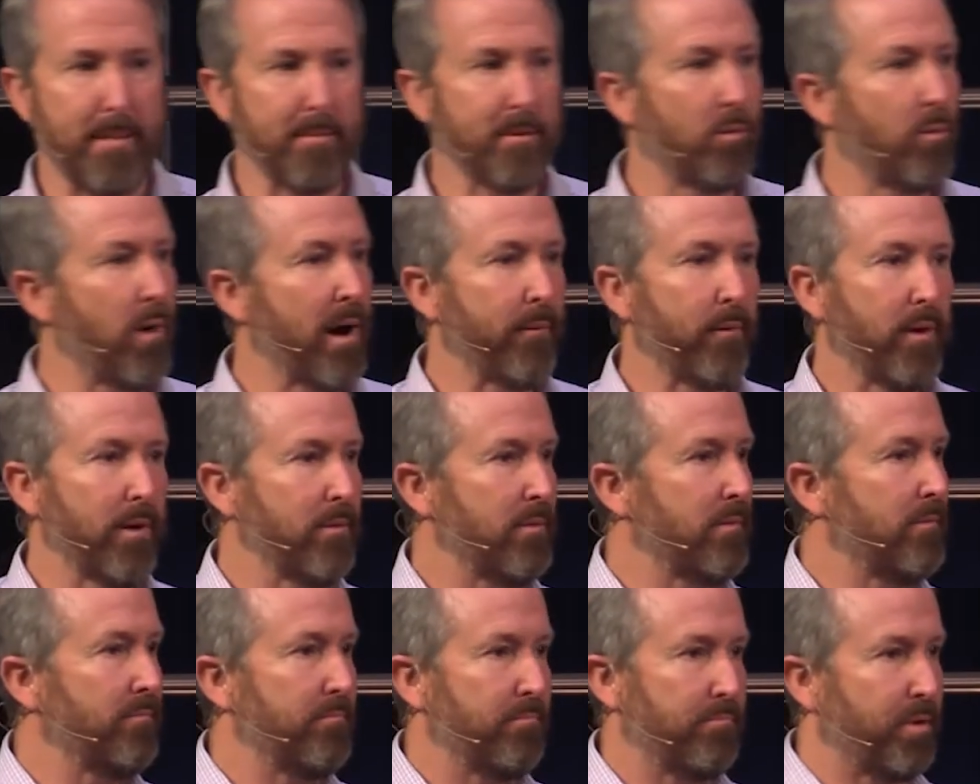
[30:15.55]
a white
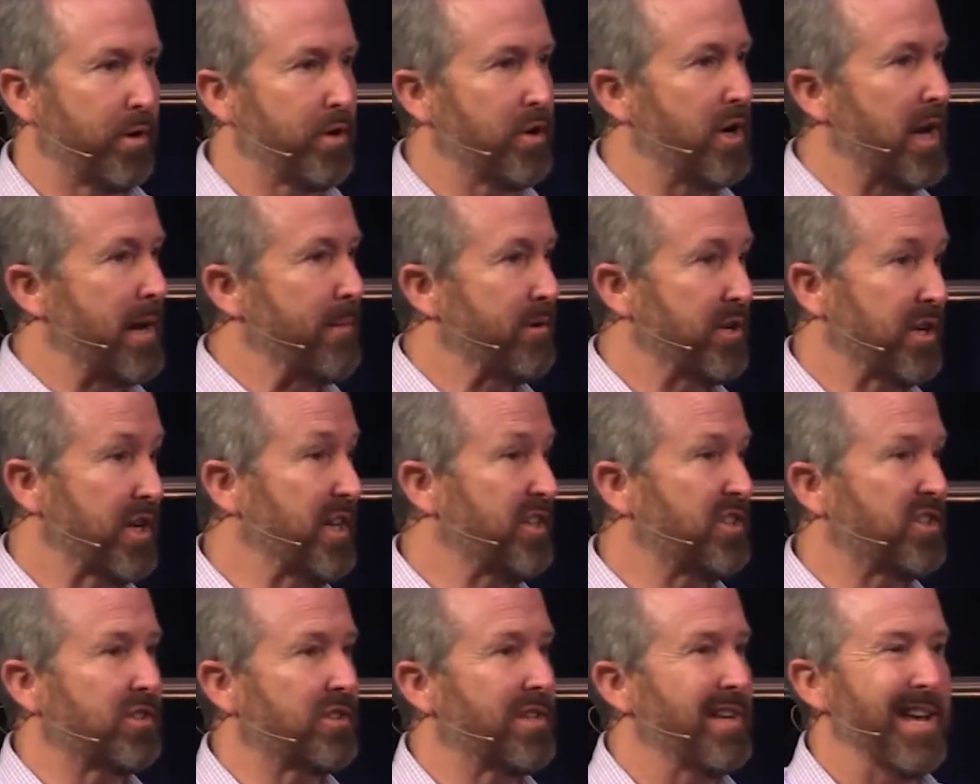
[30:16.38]
ribbon, putting your name in it.
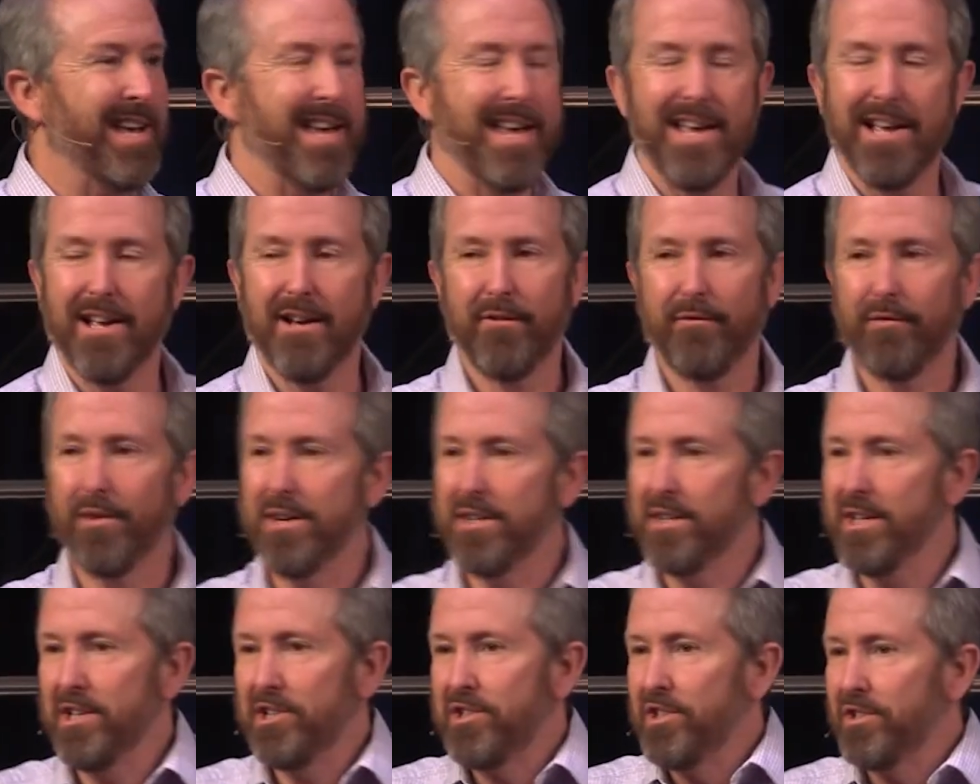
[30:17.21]
It's just,
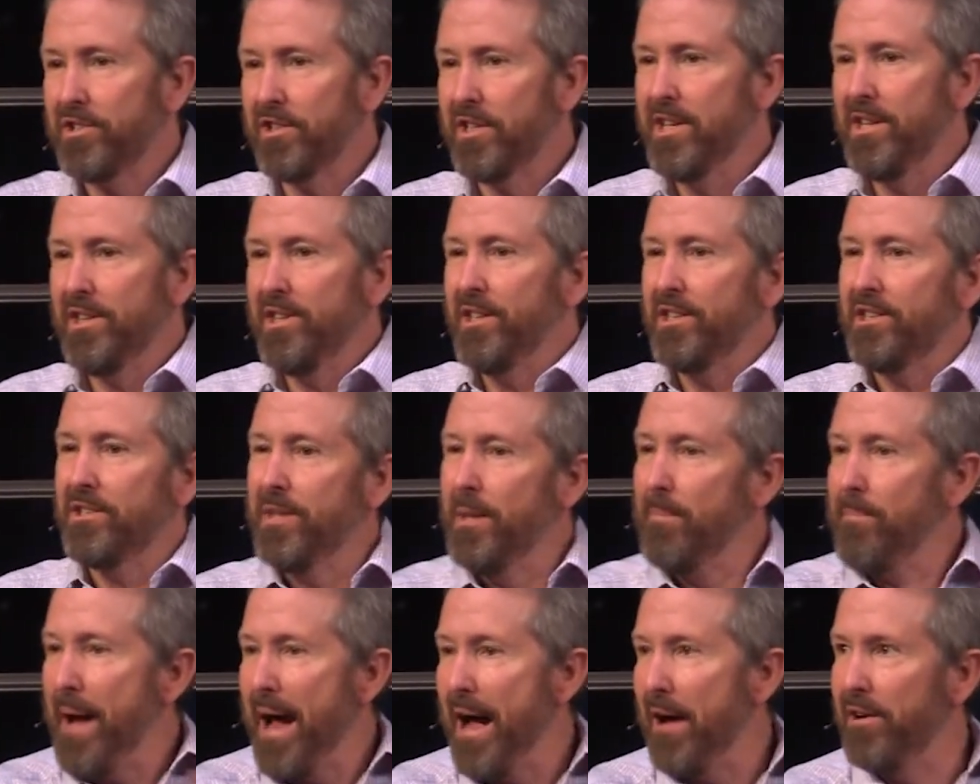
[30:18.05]
friends, it's just,
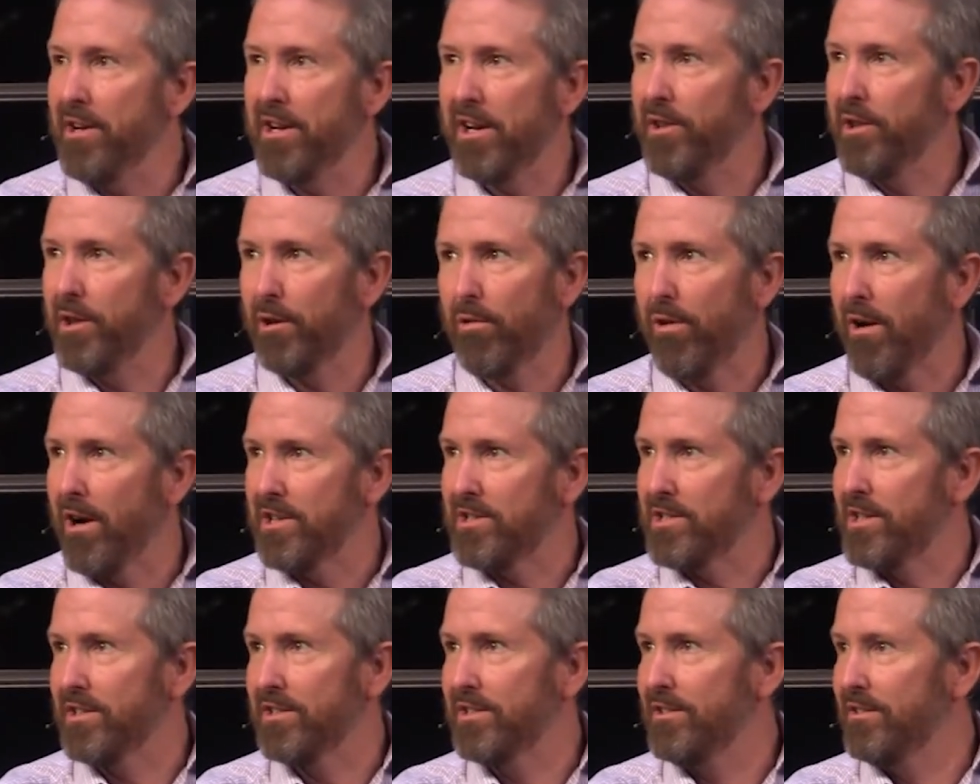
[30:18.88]
the pounding on the cross
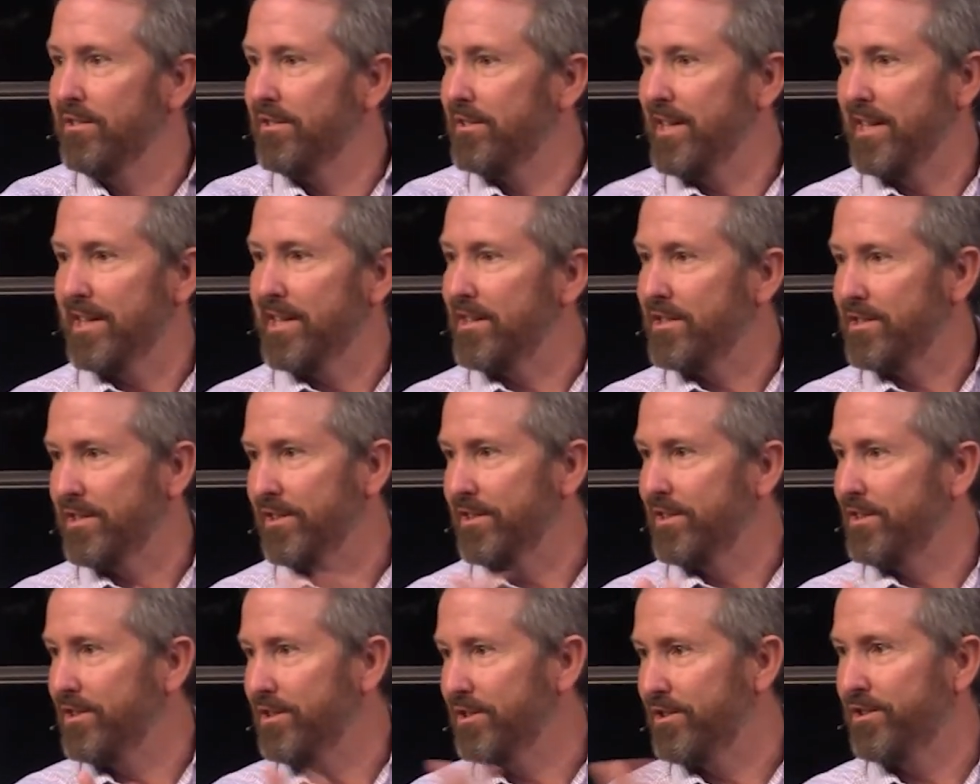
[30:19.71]

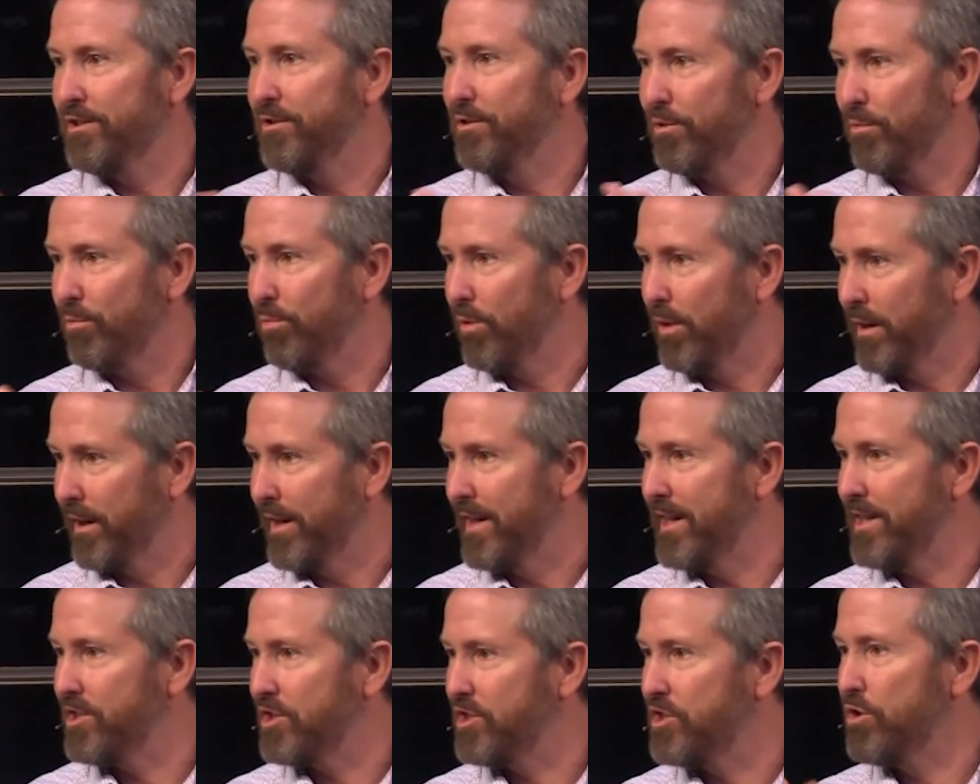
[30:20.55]
doesn't do the work.
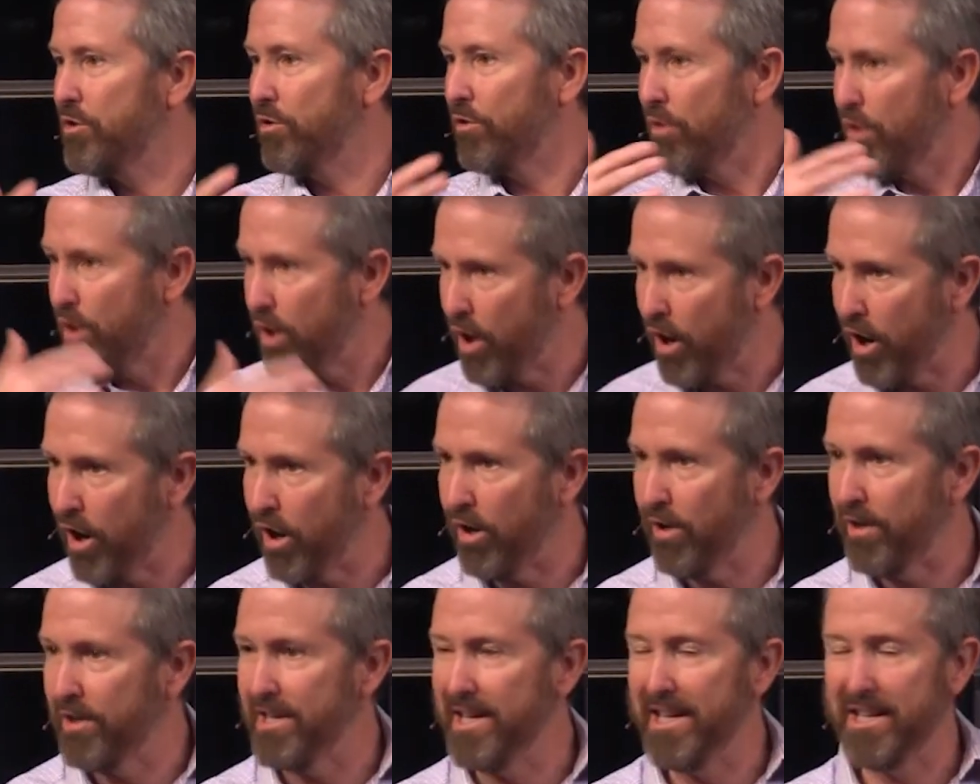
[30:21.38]
It's your
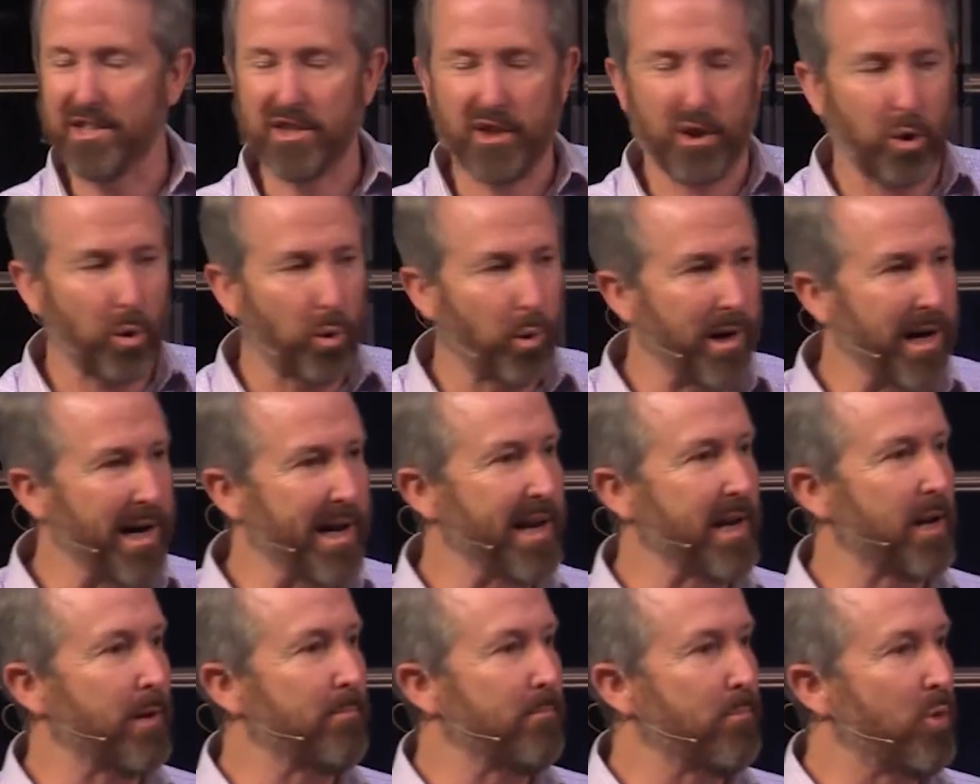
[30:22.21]
heart. It's
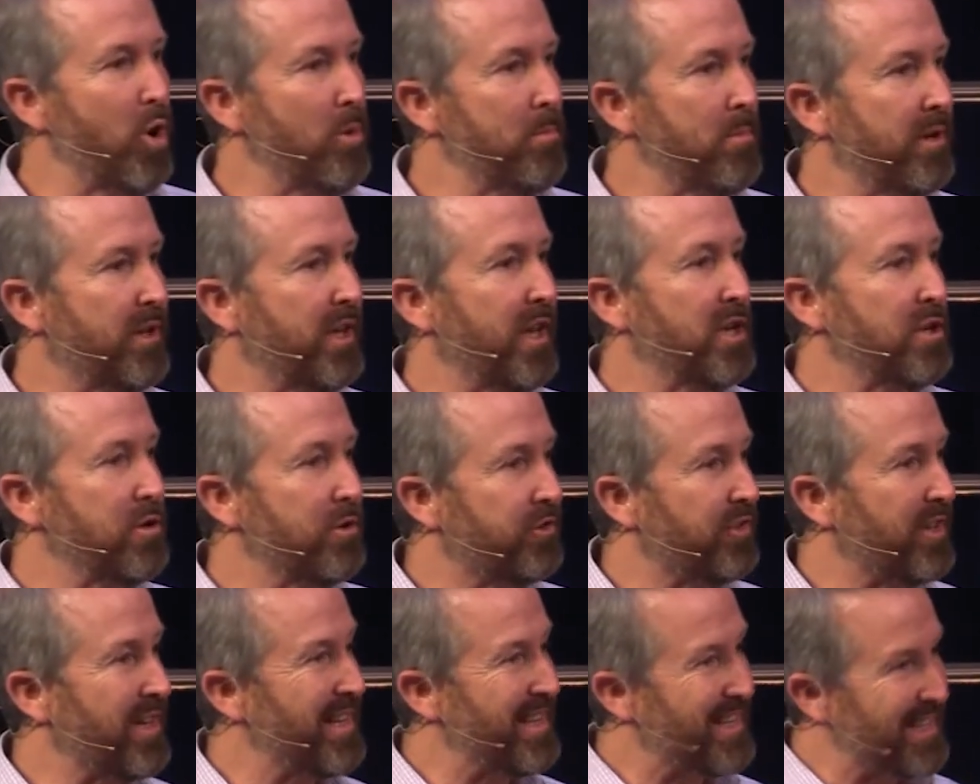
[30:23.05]
creating a moment that you
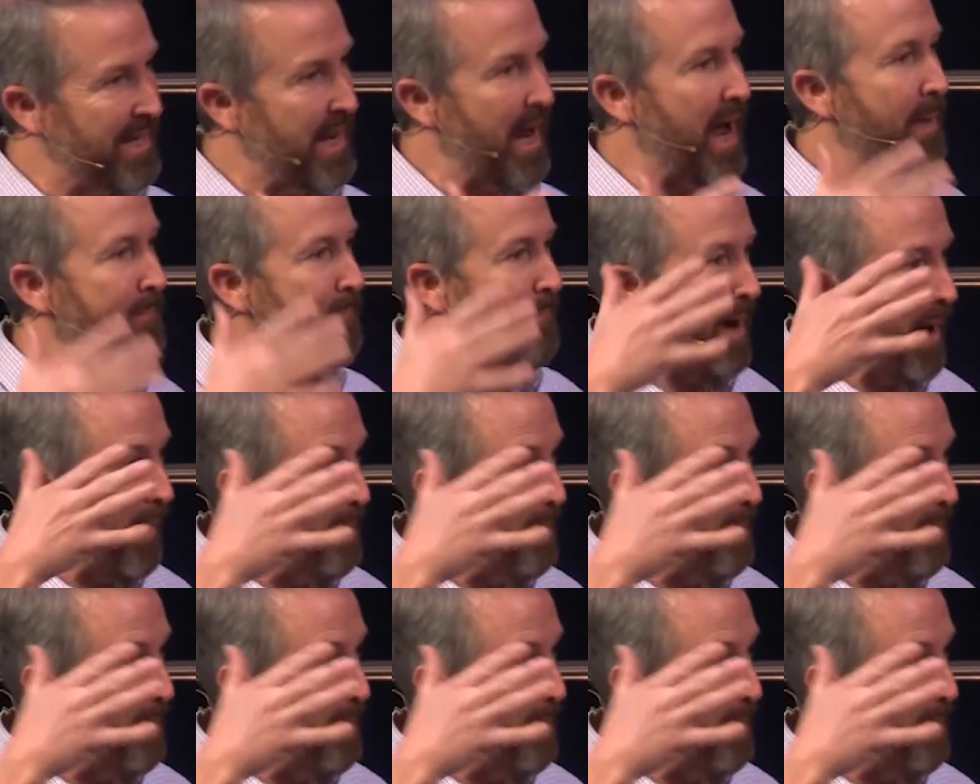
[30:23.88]
say, I'm